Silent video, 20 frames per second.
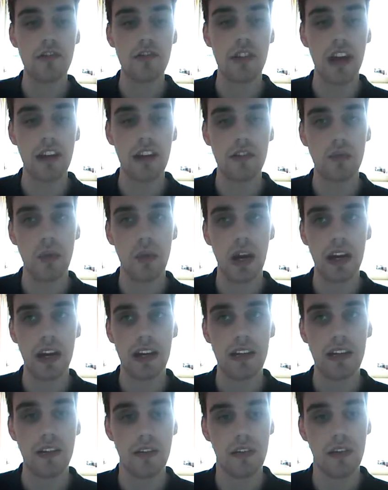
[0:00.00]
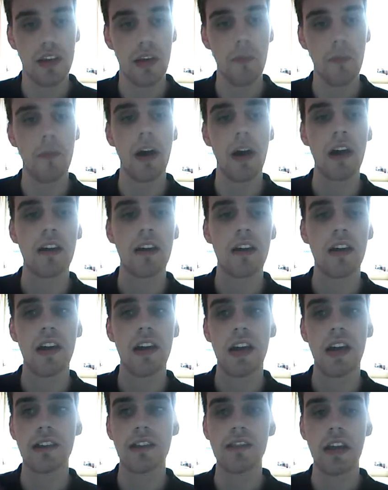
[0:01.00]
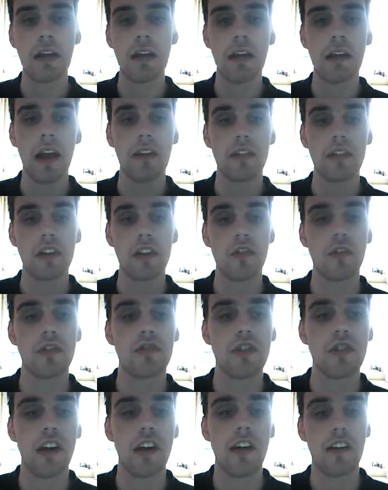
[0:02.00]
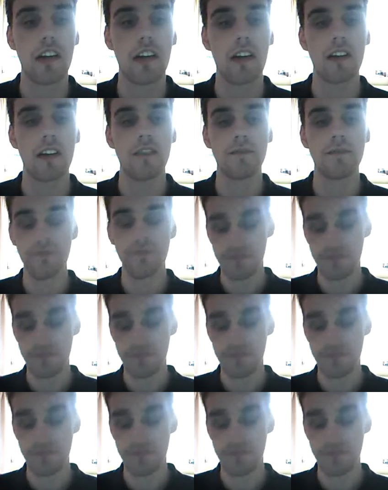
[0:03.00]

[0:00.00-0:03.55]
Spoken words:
Jack Swagger, CM Punk, and team captain Chris Jericho.